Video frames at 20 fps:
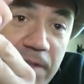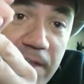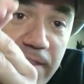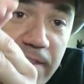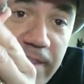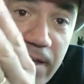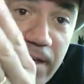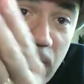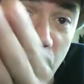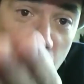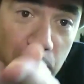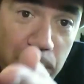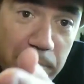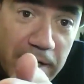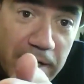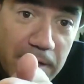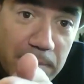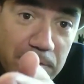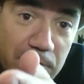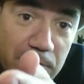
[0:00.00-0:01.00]
they
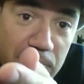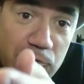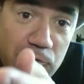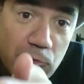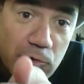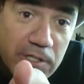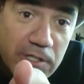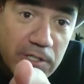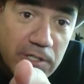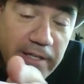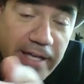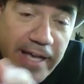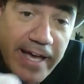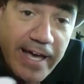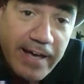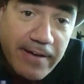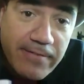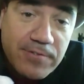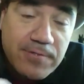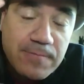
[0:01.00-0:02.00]
open up their 2 little
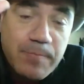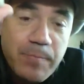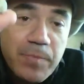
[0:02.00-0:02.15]
halves.